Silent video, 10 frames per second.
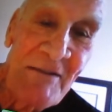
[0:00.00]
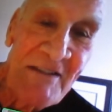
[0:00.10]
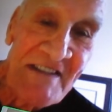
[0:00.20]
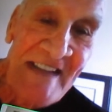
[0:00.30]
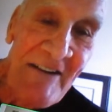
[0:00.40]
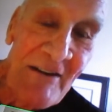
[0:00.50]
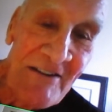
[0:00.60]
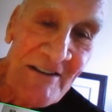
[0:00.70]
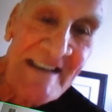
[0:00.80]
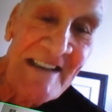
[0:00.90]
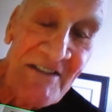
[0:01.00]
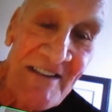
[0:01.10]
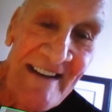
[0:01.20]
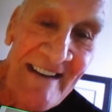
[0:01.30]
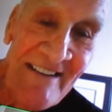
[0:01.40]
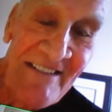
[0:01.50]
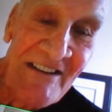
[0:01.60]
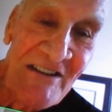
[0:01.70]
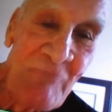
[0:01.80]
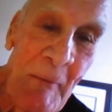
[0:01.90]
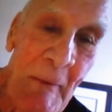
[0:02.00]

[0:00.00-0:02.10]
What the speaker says: He said, well, stay with it because that's going to heal you.